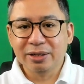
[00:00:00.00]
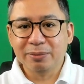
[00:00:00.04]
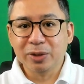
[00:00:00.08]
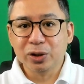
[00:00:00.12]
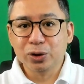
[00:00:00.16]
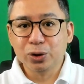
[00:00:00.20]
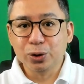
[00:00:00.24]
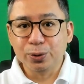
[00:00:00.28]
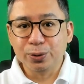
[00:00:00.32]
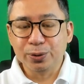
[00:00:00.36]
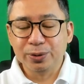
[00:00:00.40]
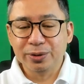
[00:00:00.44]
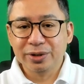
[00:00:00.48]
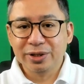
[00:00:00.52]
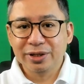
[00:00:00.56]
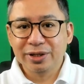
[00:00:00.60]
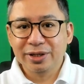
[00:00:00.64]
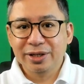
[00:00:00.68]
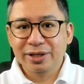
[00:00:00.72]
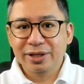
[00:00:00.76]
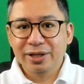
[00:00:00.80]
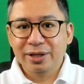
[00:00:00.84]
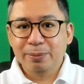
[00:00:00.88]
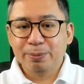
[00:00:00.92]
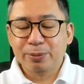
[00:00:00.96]
Number two,
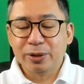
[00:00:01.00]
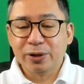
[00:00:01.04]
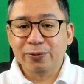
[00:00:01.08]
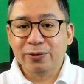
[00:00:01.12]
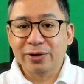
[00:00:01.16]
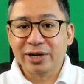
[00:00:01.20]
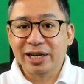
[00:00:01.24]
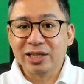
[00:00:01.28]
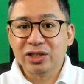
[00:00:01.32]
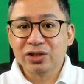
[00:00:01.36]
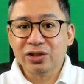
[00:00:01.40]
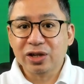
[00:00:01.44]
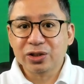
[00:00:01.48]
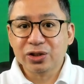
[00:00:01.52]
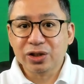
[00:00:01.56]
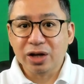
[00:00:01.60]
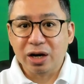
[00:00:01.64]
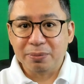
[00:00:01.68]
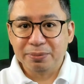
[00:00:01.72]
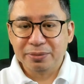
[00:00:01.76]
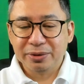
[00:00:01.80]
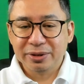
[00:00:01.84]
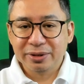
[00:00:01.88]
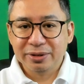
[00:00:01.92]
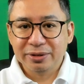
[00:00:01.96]
preferential
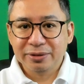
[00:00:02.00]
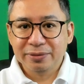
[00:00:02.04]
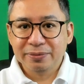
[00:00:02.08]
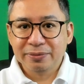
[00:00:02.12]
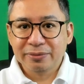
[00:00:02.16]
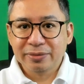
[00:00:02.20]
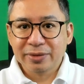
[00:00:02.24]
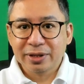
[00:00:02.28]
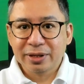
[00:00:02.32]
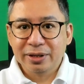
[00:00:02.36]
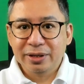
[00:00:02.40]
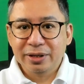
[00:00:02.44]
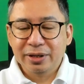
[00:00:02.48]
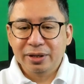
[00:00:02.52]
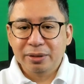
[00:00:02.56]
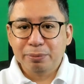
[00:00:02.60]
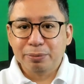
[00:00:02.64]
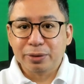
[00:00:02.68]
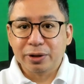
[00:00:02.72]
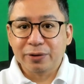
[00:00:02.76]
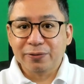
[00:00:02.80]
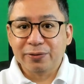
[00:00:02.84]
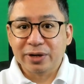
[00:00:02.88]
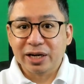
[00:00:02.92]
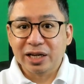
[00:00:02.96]
shop.
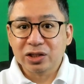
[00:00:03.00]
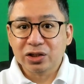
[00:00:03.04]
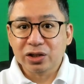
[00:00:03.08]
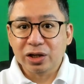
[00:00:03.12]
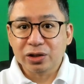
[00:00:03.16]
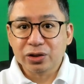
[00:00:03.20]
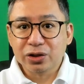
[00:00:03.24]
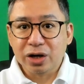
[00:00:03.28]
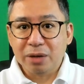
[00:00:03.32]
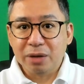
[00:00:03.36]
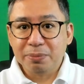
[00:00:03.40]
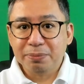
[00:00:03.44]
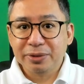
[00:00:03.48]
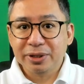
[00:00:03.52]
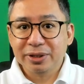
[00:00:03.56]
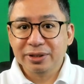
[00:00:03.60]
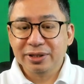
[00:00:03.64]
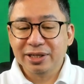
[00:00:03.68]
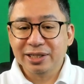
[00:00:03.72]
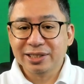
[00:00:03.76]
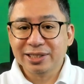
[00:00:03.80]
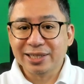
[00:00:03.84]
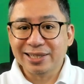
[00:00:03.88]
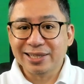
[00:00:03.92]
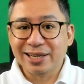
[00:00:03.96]
Preferential shop
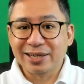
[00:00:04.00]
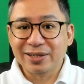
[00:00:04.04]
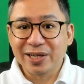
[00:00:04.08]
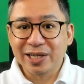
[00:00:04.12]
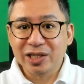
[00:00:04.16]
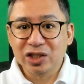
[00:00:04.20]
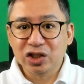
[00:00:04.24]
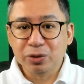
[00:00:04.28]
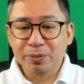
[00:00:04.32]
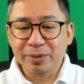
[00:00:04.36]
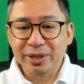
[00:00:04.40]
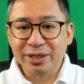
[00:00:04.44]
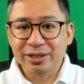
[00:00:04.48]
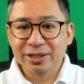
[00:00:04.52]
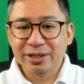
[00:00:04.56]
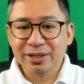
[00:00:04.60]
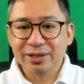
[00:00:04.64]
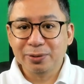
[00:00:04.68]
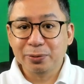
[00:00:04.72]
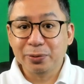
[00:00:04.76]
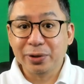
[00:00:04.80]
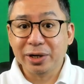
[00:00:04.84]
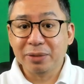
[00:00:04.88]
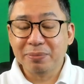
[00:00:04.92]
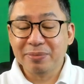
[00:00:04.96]
is an
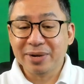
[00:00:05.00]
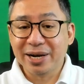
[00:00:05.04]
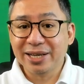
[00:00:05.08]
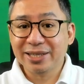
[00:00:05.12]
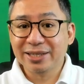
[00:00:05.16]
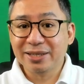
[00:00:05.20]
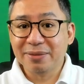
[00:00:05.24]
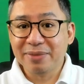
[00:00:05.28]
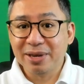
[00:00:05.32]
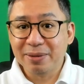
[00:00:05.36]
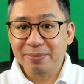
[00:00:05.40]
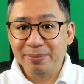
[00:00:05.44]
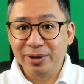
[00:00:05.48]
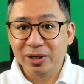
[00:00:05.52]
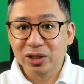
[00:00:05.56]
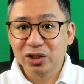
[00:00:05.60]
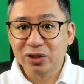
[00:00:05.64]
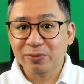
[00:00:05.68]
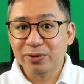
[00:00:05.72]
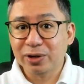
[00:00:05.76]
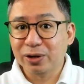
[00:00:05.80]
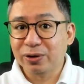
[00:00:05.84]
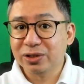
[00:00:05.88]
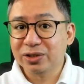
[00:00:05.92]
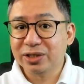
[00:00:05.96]
arrangement whereby the
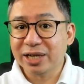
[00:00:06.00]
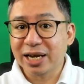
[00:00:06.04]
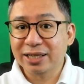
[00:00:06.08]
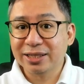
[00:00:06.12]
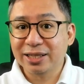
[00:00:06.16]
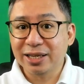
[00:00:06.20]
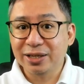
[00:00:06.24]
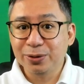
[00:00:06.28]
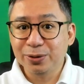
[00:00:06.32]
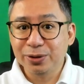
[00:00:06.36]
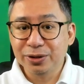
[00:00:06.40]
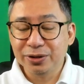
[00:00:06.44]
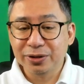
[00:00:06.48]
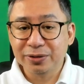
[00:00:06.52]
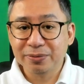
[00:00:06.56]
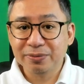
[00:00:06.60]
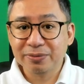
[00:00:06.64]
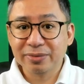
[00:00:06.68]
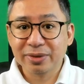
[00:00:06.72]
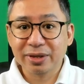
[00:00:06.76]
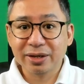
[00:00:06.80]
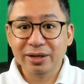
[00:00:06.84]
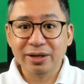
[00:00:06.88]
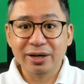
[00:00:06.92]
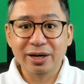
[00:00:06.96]
members of the contracting
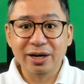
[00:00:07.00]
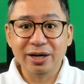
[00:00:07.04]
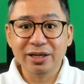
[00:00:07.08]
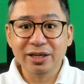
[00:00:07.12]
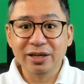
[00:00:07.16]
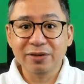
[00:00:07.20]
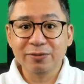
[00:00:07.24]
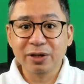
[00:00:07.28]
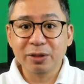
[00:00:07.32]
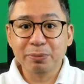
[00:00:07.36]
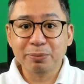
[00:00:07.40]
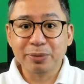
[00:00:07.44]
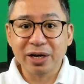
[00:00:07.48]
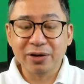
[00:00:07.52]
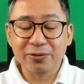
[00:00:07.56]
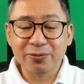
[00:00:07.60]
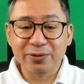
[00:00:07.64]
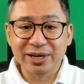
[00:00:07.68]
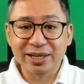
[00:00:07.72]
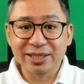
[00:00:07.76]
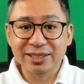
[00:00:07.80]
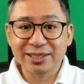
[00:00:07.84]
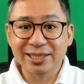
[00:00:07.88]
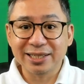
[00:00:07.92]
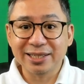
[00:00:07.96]
union are given
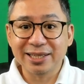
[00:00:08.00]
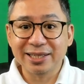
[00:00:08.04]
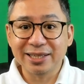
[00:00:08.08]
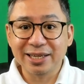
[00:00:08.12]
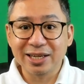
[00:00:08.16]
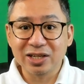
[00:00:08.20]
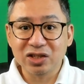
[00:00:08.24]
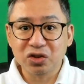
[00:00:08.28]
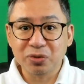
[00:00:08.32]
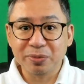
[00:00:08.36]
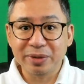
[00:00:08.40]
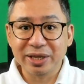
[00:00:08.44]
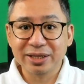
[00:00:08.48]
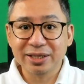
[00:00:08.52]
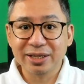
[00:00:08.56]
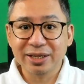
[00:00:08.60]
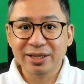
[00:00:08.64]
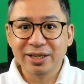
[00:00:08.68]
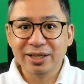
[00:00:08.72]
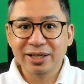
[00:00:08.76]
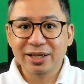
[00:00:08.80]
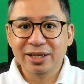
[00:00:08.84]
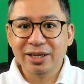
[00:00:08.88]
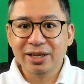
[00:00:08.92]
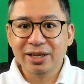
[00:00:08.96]
preference in
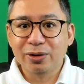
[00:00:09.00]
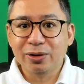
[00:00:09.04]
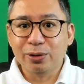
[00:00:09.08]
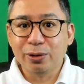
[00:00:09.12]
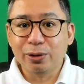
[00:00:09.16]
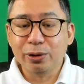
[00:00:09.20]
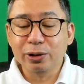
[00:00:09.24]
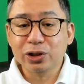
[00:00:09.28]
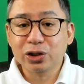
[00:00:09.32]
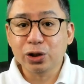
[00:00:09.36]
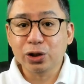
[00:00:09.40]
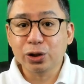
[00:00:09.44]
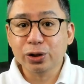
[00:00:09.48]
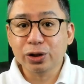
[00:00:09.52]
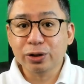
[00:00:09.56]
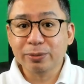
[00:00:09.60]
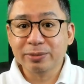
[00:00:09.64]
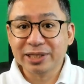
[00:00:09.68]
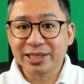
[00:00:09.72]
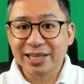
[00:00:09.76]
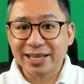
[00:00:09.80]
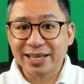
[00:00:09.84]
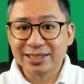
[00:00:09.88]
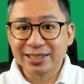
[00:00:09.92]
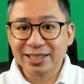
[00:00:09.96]
engagement, all
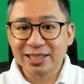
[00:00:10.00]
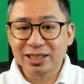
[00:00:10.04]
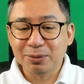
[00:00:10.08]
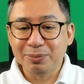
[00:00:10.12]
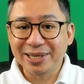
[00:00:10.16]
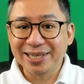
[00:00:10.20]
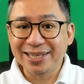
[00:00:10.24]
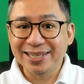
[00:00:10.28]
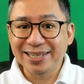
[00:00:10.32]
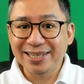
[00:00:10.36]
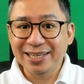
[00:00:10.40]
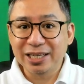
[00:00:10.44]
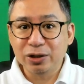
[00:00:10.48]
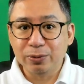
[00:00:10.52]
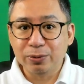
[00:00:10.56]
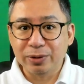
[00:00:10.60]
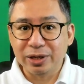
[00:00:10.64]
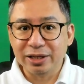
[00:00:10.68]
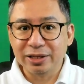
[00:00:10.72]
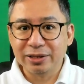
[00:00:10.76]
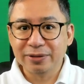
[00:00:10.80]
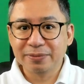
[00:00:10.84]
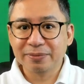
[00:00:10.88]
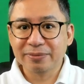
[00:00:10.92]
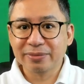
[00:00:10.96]
circumstances being
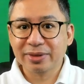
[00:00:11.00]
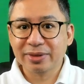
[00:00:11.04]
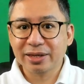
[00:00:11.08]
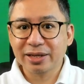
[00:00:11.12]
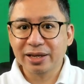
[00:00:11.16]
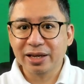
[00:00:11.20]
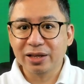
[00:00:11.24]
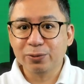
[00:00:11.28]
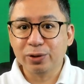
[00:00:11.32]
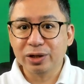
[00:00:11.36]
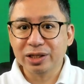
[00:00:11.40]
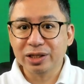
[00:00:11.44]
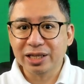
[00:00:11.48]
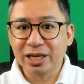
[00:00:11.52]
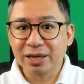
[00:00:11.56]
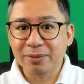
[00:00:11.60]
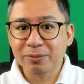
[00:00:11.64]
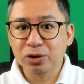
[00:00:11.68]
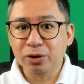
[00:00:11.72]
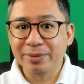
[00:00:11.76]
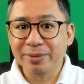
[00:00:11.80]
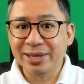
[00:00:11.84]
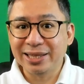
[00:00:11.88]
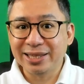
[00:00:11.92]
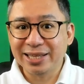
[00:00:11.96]
equal, and for
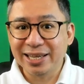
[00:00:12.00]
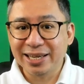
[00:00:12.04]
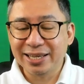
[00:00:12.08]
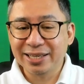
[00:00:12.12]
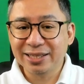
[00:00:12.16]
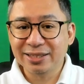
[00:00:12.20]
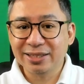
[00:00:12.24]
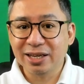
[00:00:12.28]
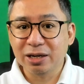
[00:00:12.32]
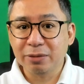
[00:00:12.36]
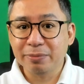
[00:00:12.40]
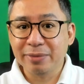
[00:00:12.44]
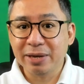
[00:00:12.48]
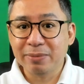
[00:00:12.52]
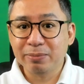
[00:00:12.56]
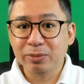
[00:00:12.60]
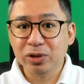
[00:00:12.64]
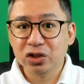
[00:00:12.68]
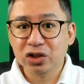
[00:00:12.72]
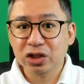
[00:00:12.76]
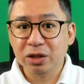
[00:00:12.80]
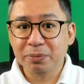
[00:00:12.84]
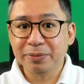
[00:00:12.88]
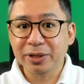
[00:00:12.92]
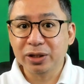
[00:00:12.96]
them to maintain their
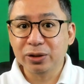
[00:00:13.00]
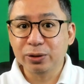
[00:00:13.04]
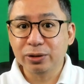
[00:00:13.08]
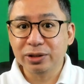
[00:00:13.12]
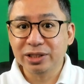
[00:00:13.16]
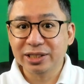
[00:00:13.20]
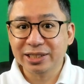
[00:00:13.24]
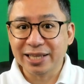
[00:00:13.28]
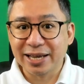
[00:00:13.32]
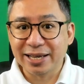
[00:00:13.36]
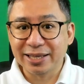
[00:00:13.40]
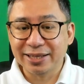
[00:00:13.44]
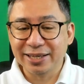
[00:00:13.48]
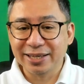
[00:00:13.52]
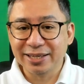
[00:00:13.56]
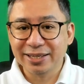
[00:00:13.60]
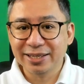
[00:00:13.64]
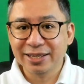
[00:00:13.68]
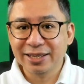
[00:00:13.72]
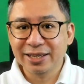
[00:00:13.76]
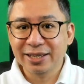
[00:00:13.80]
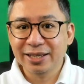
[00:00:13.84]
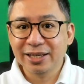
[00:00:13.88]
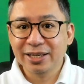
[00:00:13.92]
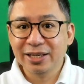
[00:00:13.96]
membership in good
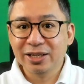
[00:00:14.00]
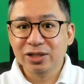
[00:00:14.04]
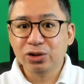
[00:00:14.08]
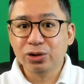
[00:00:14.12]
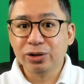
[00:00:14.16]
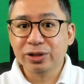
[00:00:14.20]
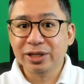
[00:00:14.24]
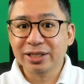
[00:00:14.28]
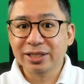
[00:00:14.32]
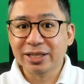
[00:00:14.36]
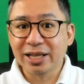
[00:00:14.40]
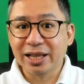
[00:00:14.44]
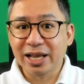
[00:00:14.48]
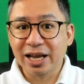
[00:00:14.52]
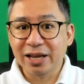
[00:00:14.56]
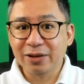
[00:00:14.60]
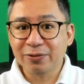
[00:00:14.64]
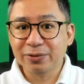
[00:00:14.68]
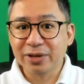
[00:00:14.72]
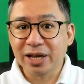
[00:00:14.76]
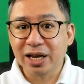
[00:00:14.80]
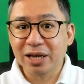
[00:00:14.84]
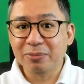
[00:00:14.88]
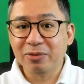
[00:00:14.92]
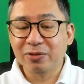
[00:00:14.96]
standing during the
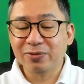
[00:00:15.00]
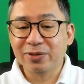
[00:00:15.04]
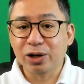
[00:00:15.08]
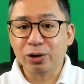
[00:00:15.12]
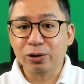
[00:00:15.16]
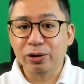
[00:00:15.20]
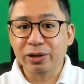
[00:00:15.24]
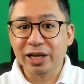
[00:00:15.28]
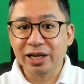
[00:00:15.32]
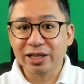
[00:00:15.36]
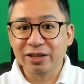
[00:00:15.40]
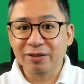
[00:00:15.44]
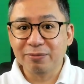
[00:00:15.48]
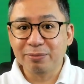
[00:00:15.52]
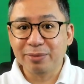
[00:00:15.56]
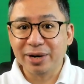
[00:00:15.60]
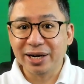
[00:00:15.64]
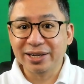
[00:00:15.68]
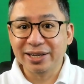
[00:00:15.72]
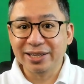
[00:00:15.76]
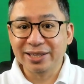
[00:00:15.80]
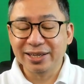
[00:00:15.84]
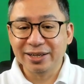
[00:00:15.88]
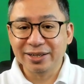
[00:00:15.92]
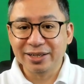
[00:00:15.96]
lifetime of the collective
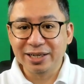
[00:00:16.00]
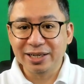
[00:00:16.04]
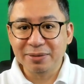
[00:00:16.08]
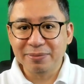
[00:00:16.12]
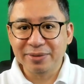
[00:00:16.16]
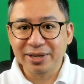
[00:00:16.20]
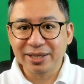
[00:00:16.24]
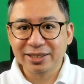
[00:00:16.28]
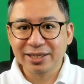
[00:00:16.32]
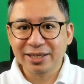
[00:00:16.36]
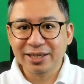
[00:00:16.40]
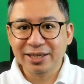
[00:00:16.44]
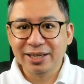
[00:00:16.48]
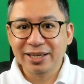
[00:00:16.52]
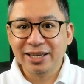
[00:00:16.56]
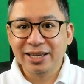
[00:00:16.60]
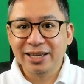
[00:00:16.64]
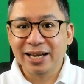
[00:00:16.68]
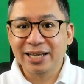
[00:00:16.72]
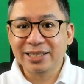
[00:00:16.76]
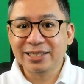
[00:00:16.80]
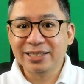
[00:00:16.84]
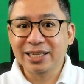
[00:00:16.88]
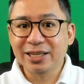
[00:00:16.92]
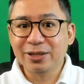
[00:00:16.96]
bargaining agreement
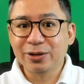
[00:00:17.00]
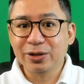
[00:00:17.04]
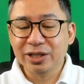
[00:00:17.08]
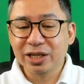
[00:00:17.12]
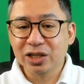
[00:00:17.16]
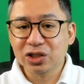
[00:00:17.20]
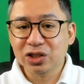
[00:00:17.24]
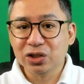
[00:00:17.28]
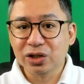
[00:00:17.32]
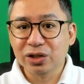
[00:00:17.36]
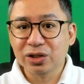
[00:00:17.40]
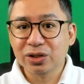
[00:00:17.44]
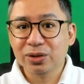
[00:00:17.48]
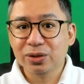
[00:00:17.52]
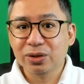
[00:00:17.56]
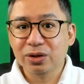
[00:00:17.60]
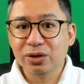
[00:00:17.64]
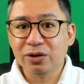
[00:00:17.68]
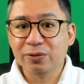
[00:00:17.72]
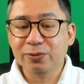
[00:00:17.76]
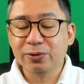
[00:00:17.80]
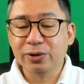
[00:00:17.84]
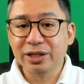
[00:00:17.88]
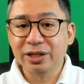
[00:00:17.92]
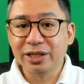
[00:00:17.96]
as a condition
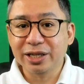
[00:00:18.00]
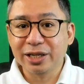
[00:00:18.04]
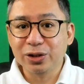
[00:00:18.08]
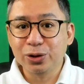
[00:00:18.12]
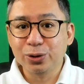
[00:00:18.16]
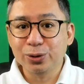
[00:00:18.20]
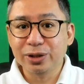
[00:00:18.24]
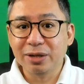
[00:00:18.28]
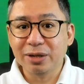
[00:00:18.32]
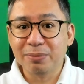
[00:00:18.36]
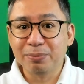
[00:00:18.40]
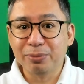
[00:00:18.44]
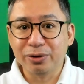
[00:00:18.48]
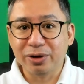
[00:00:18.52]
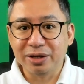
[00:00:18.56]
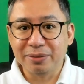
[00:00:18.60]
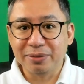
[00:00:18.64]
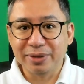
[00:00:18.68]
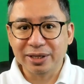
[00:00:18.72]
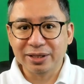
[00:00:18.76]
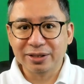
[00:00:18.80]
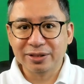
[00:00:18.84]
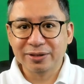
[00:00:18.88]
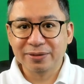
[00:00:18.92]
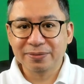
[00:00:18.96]
of continued
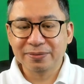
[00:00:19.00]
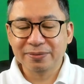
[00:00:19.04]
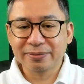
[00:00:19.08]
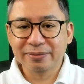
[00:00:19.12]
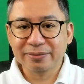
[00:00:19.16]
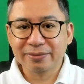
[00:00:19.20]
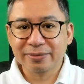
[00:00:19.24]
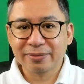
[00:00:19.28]
employment.